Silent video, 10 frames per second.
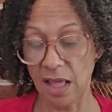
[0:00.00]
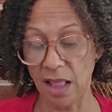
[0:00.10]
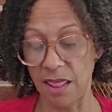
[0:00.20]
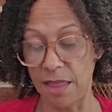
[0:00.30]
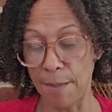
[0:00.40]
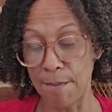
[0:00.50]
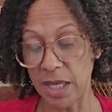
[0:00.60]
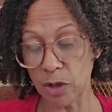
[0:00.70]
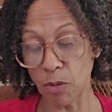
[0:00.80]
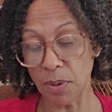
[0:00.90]
The
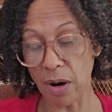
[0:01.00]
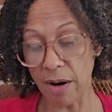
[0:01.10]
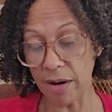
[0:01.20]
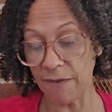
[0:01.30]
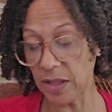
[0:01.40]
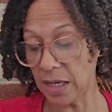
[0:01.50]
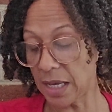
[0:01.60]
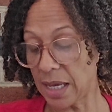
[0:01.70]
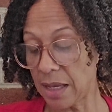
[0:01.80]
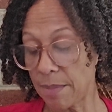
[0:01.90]
middle part of the
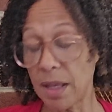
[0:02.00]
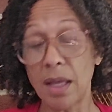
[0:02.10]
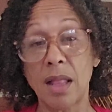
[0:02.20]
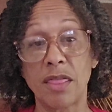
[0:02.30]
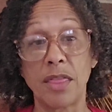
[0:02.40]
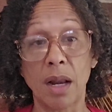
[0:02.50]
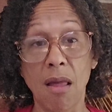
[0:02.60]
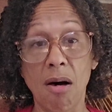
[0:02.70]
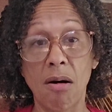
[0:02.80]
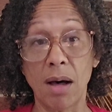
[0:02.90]
name, the
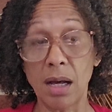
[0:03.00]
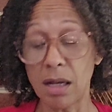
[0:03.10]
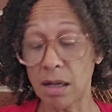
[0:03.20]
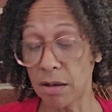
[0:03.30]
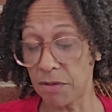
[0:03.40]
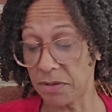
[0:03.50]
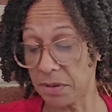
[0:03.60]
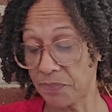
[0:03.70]
law of,